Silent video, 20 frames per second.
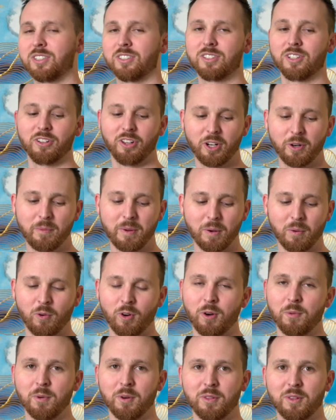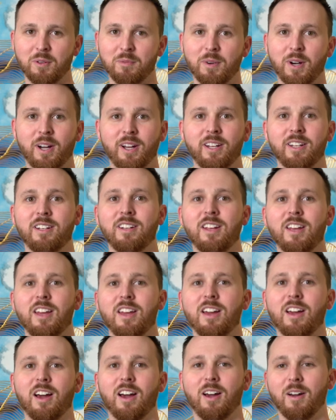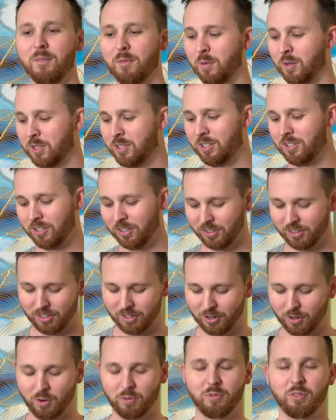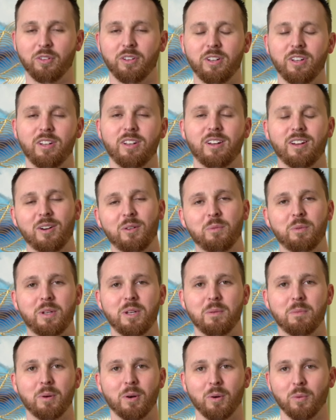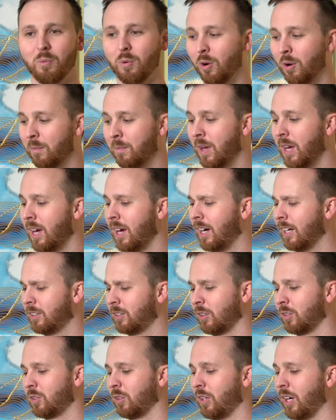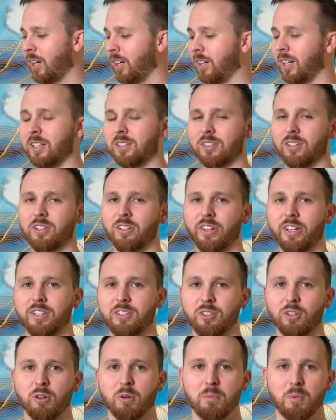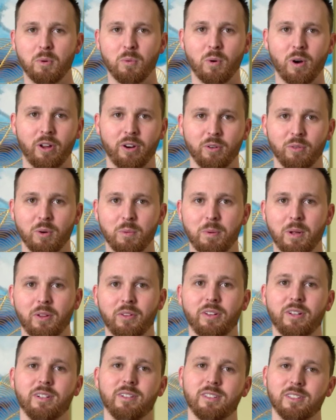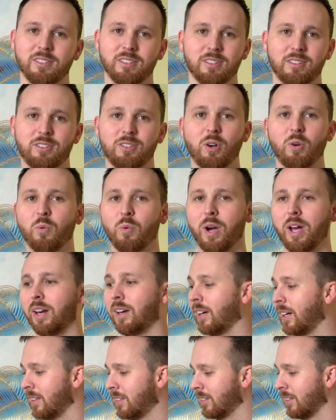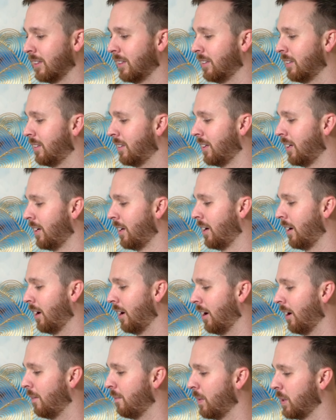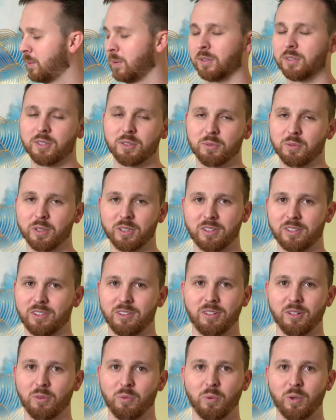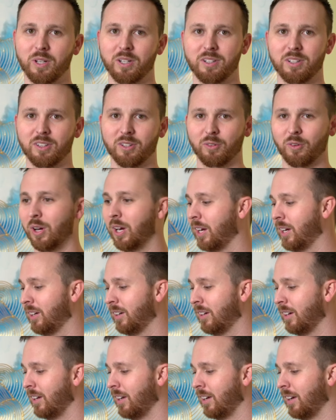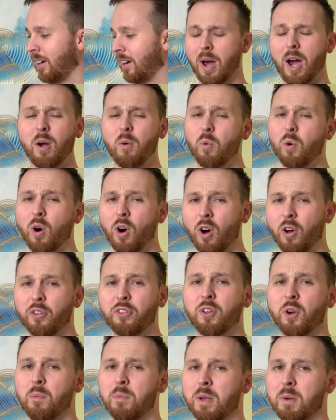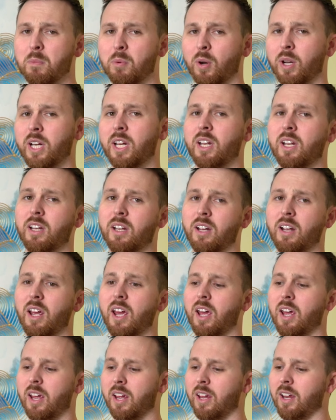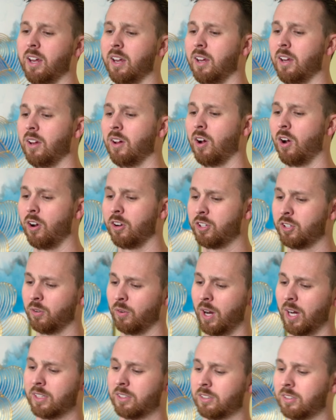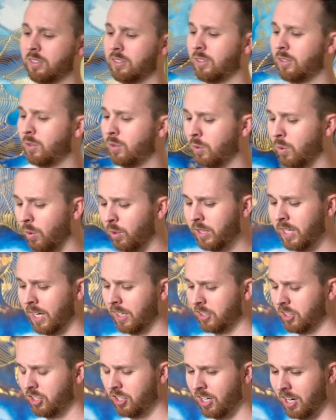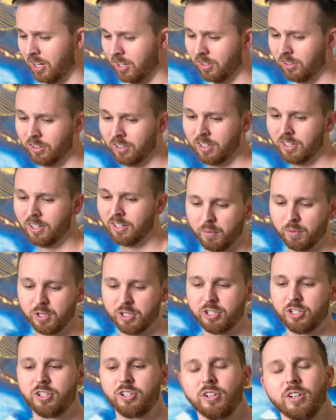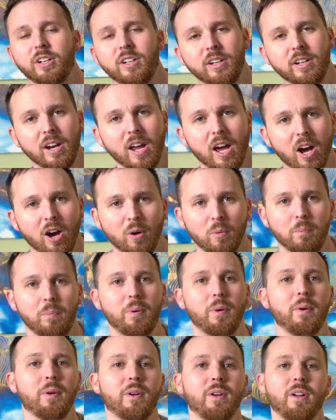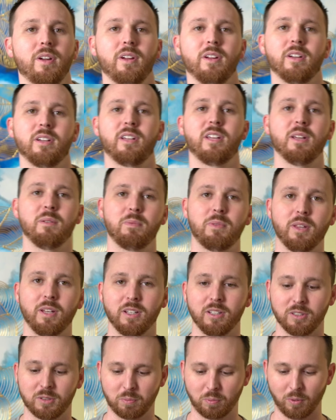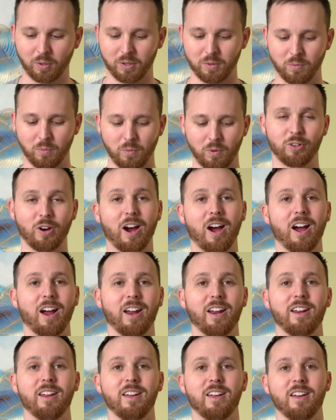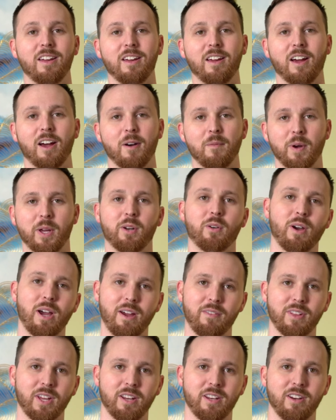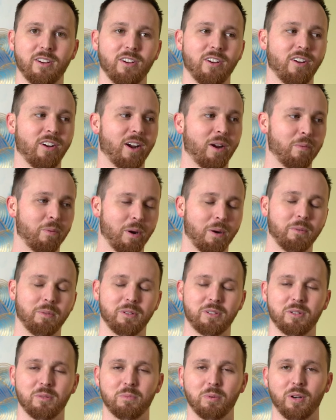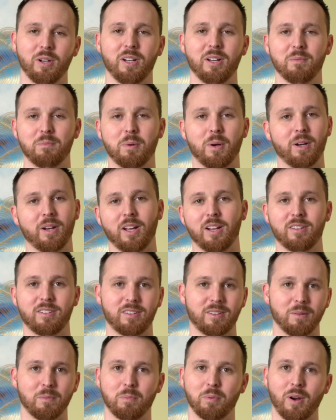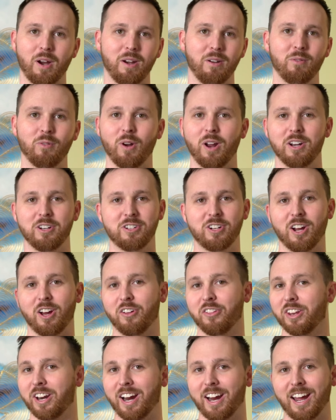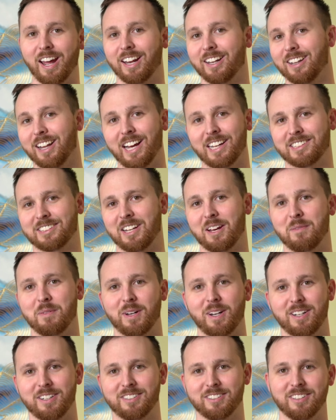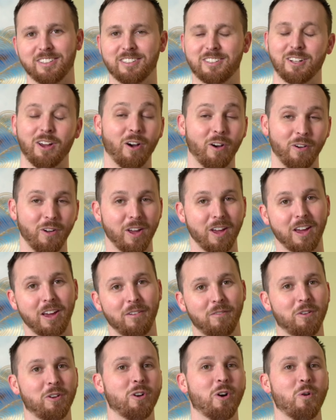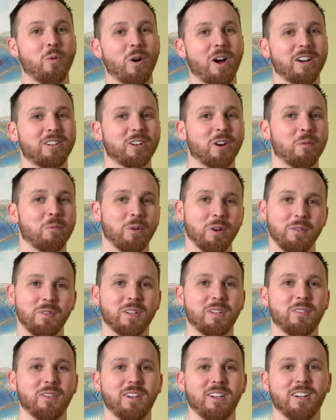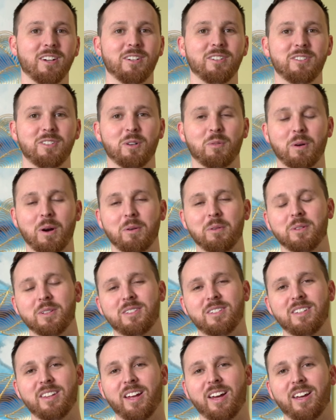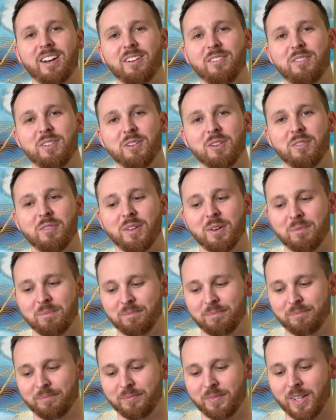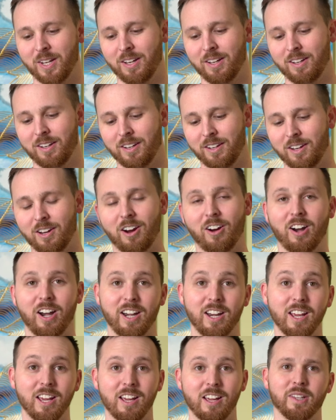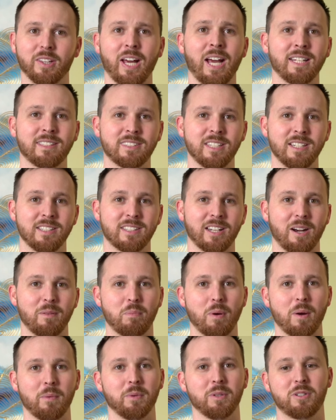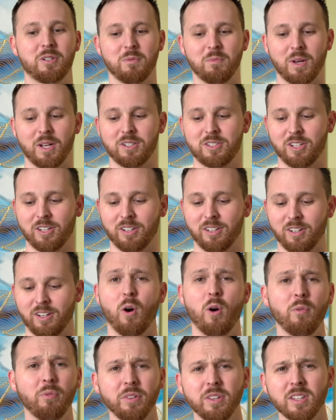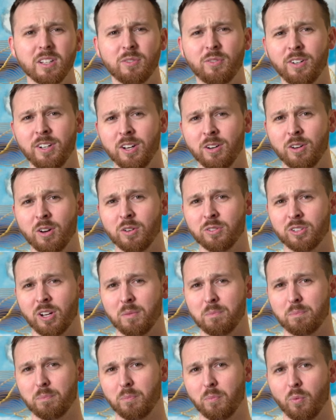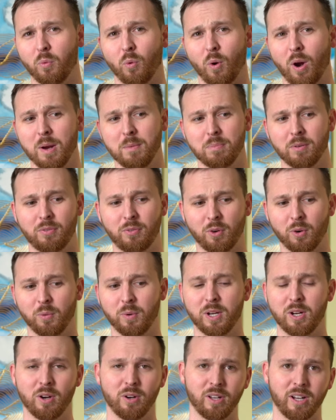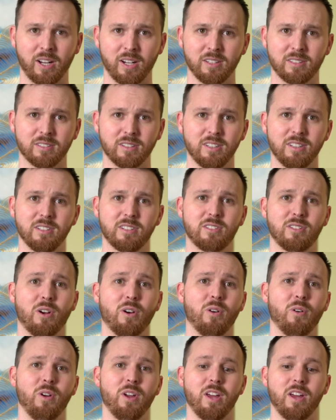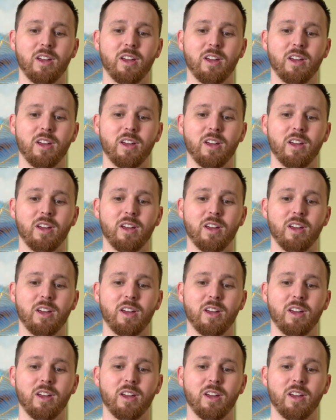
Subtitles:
is a little bit warmer than mine, which should hopefully help keep her warm. It's also got a nice little like durable water repellent because it's so wet in Iceland, especially with the wind and the rain. I will also be bringing a Arc'teryx Gore-Tex shell, which should help keep things pretty dry. I don't have that here. I probably should bring it, but it's the bright red shell that I had last time in Iceland. So if you go watch our previous videos, you'll probably see that in a few of them. All right, last things that I probably should mention. Hopefully this video goes up right before we go to Iceland. So